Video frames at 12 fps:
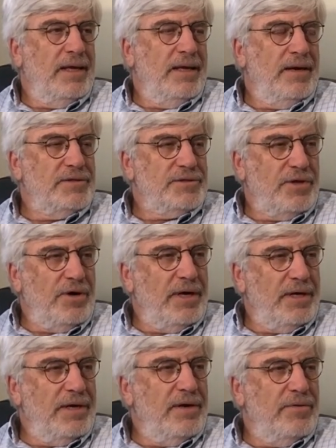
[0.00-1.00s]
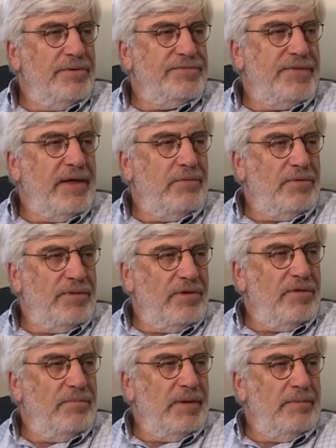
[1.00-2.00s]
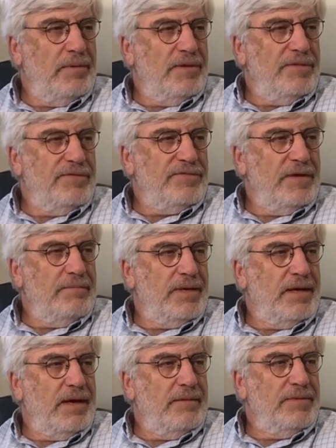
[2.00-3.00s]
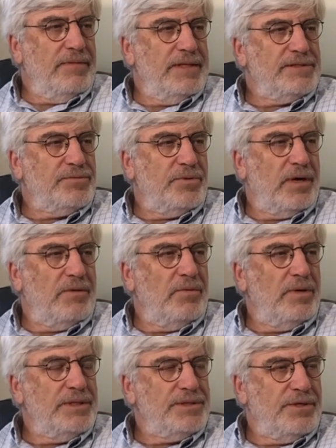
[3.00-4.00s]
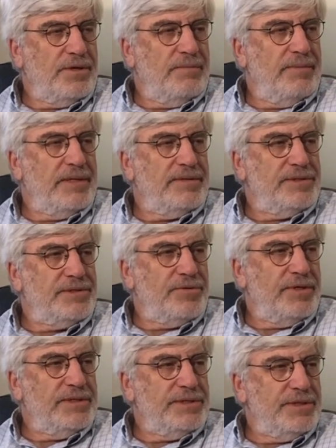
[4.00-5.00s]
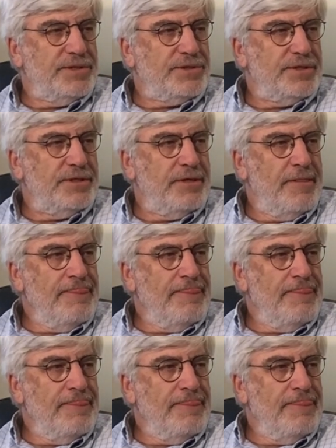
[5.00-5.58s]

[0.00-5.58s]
And I was starting to notice that with other people at the same time, and that's where I really started to make this transition